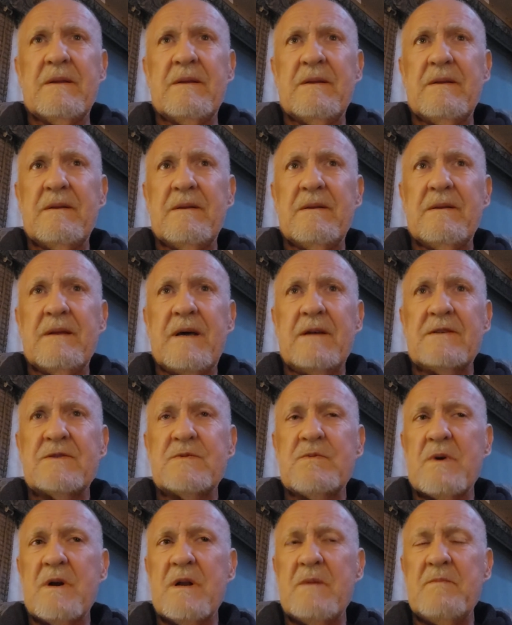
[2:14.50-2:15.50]
That's
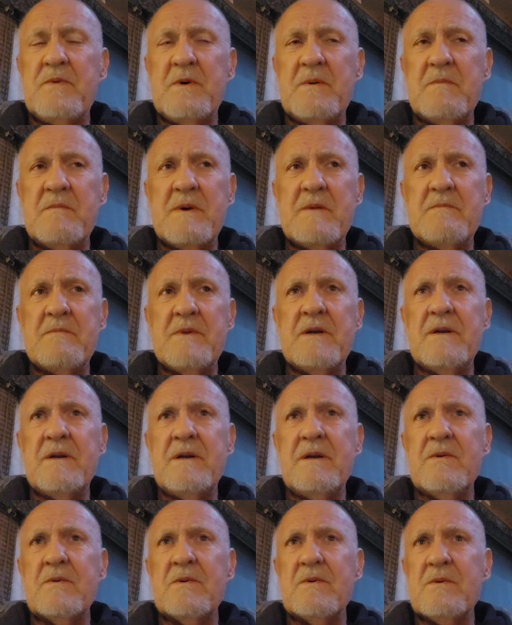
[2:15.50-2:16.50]
where I'd put my
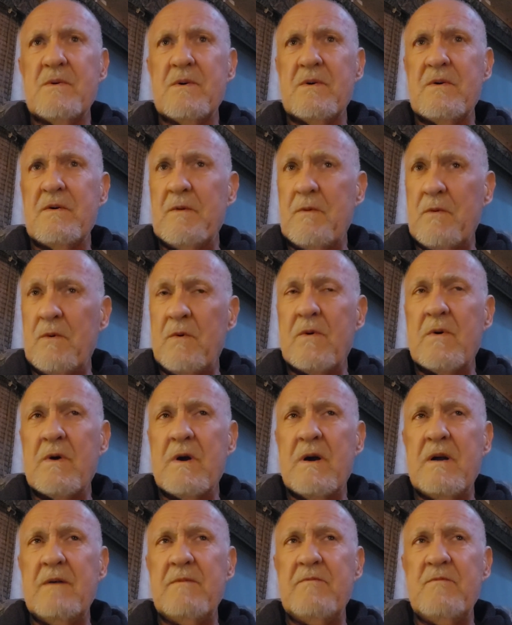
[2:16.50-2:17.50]
money, or
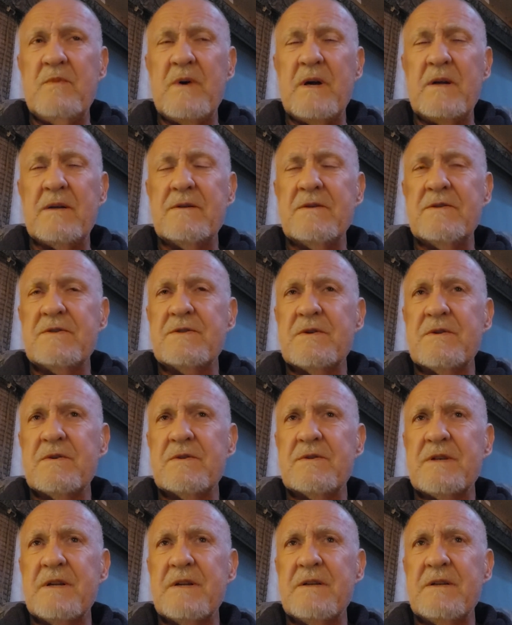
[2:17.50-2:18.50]
I might consider
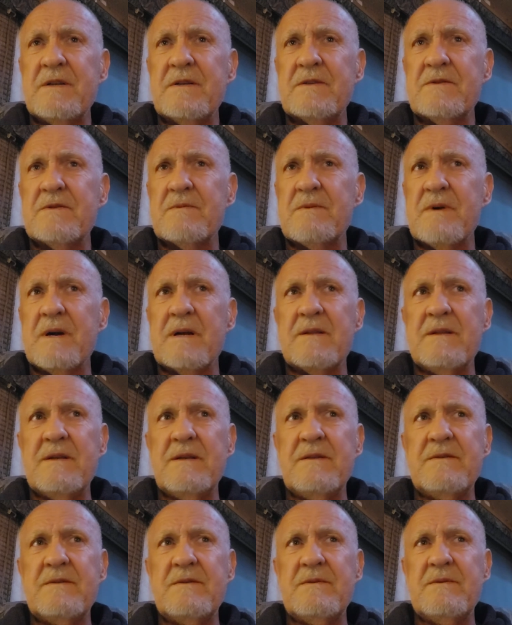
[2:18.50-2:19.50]
sending it directly
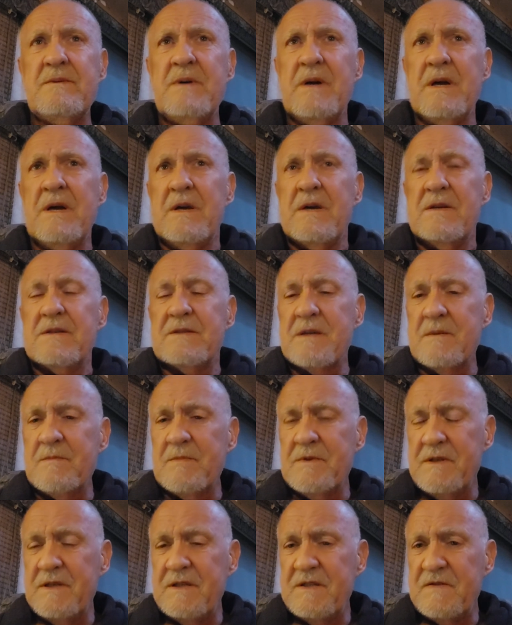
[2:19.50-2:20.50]
to some
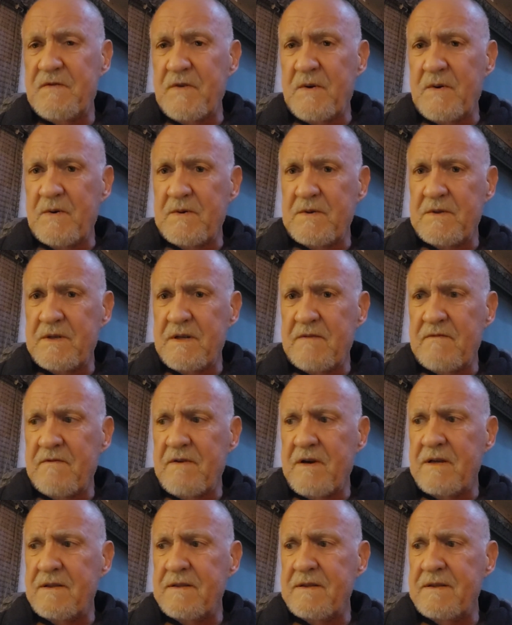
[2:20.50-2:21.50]
of these folks that have
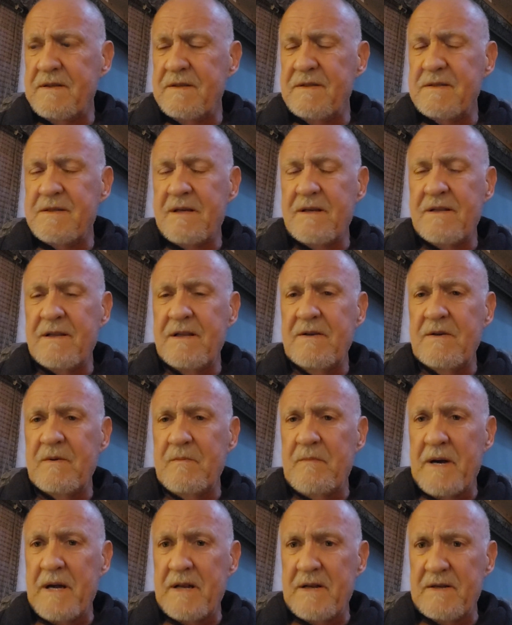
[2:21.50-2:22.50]
got these legal
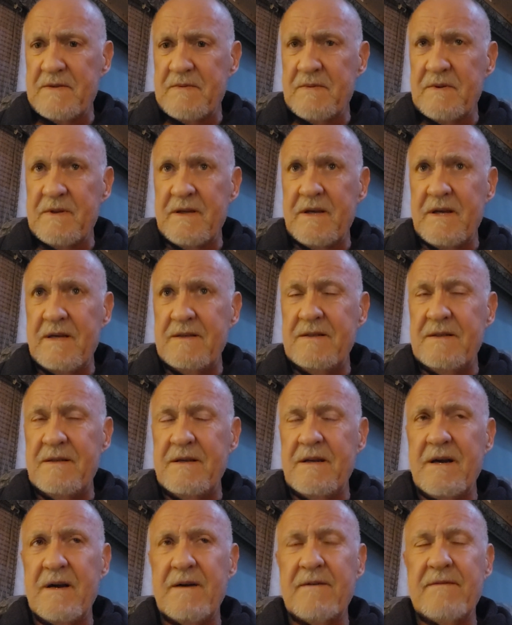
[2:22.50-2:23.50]
battles with the
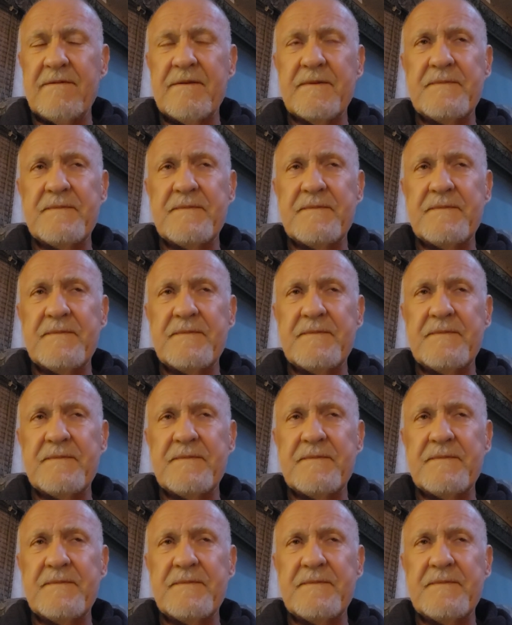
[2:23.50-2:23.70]
ATF.